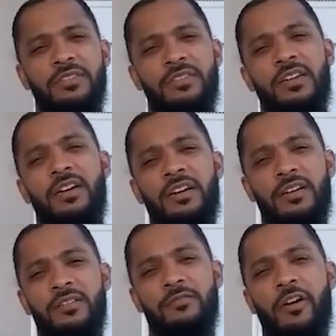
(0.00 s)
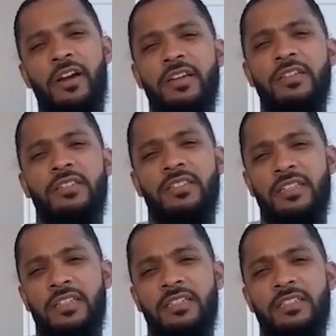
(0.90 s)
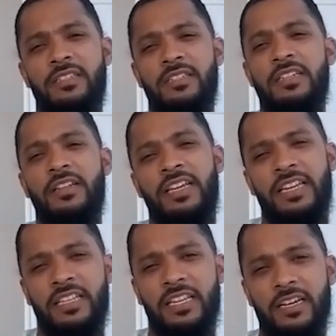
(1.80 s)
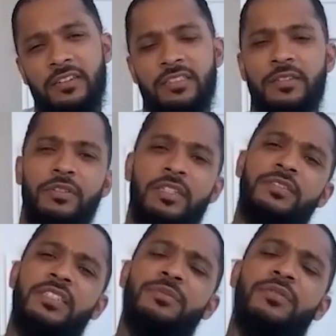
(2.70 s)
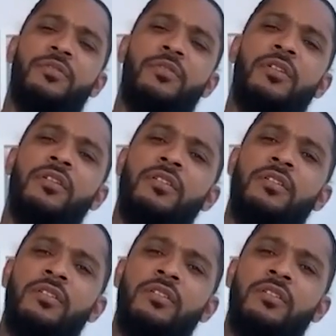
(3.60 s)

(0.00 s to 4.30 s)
else, uh, Ryan, than you know, anything else than what they've seen before.